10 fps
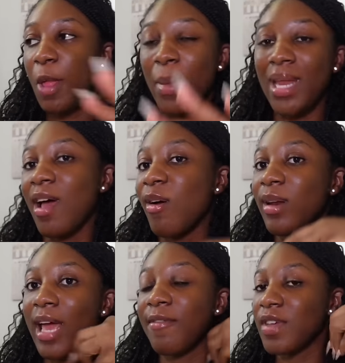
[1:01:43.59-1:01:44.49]
but now
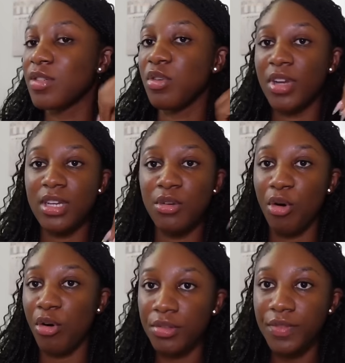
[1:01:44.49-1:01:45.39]
life is already
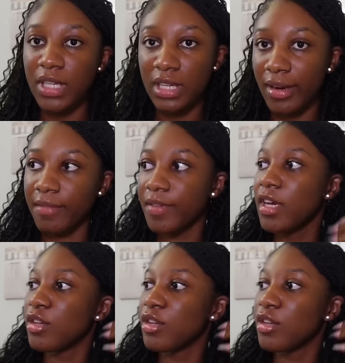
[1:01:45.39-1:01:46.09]
horrific enough